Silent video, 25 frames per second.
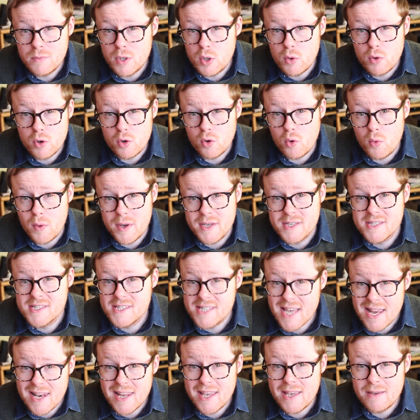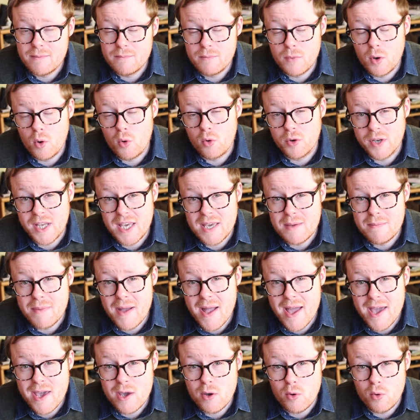you can always sell it on
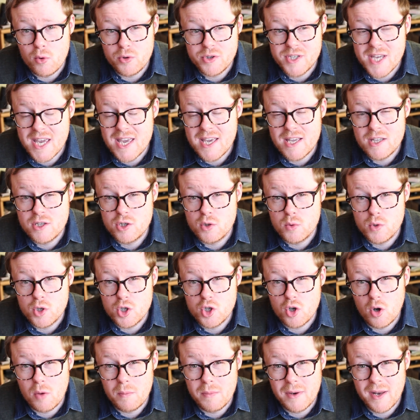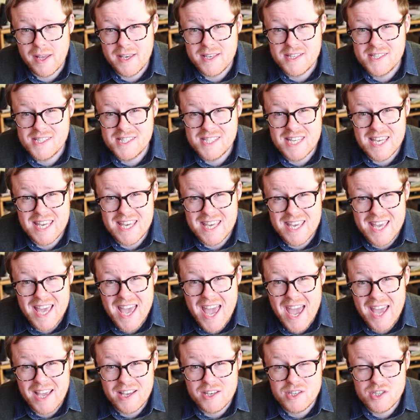eBay or take it to a shop like
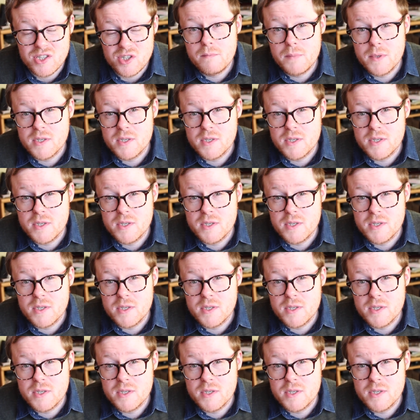CEX,